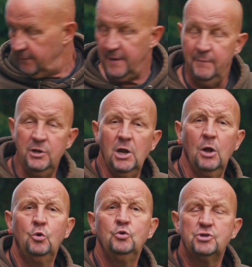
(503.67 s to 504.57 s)
They're in your
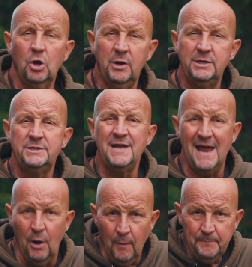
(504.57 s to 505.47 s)
local stockist
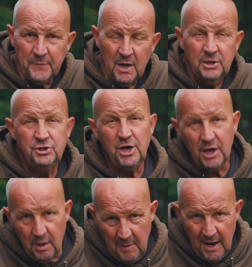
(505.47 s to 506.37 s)
now. Check
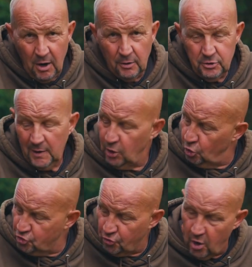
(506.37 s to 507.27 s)
them out. You ain't
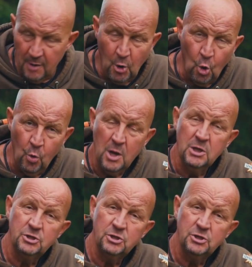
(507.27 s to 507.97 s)
got to try them all.